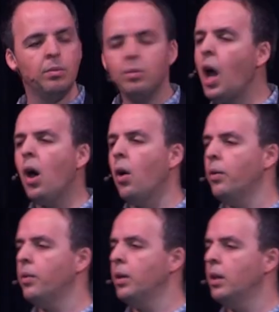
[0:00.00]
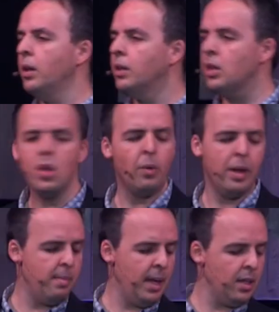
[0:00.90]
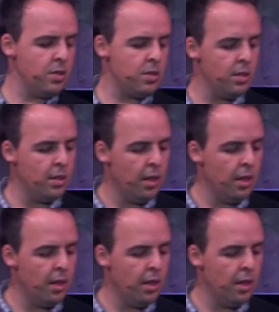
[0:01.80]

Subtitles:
No, that's not what it means.